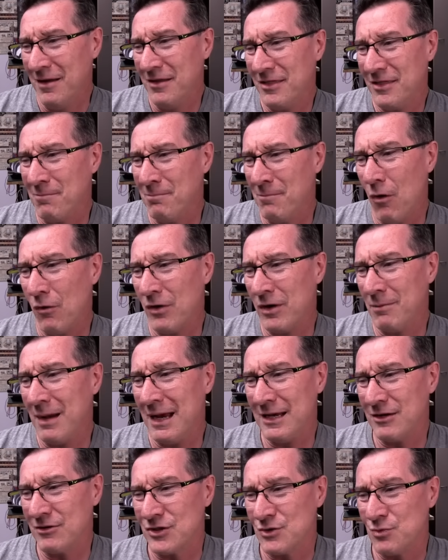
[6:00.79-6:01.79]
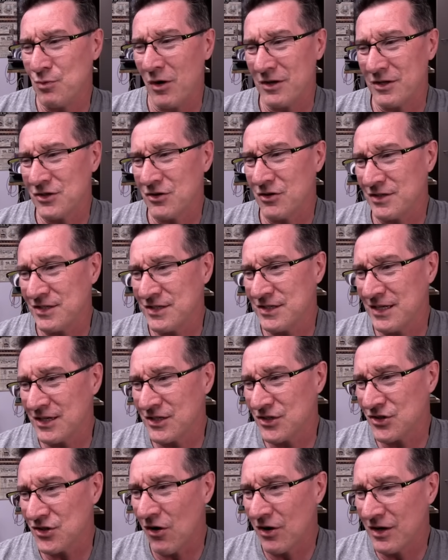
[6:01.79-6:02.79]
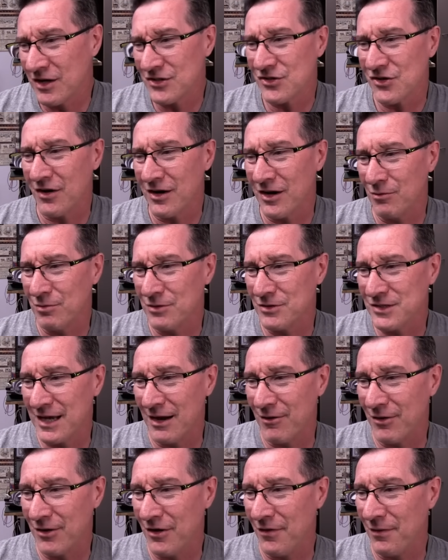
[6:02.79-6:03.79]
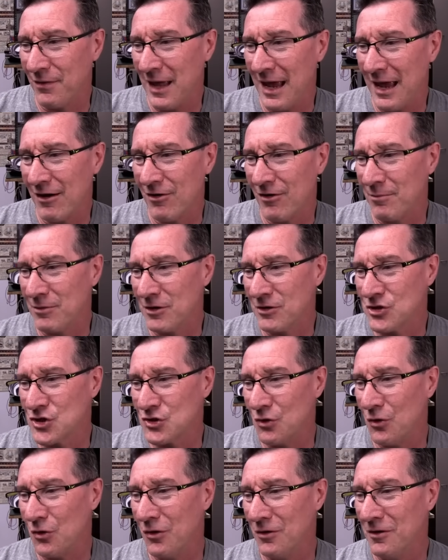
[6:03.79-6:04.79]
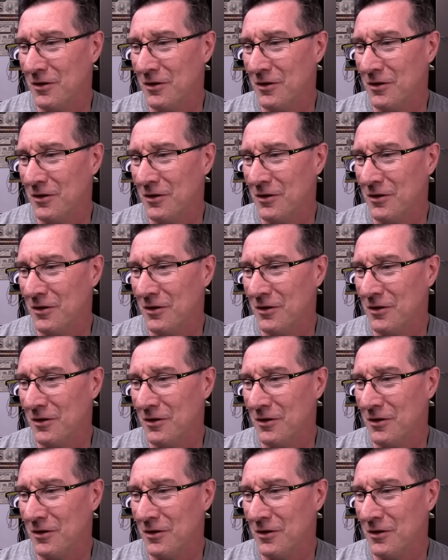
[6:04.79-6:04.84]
The multimeter is what? It's got six sockets on it. What's going on there? I'm not sure.